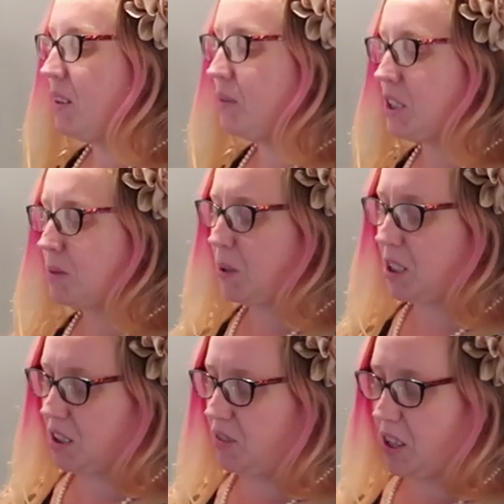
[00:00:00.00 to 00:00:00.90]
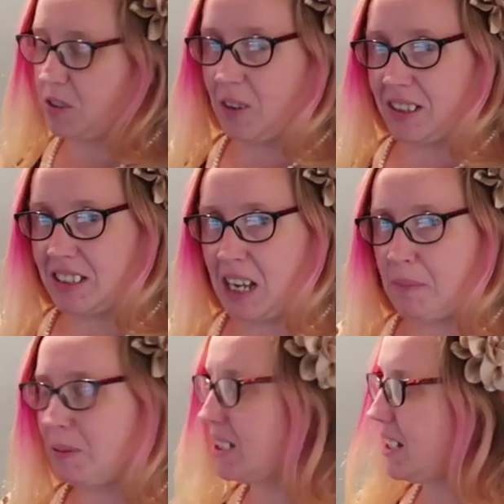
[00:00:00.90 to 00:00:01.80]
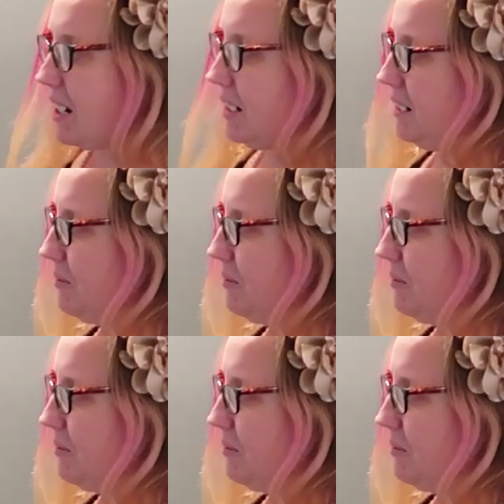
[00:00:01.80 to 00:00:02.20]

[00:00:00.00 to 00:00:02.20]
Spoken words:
We just put a little Velcro on the top of the sign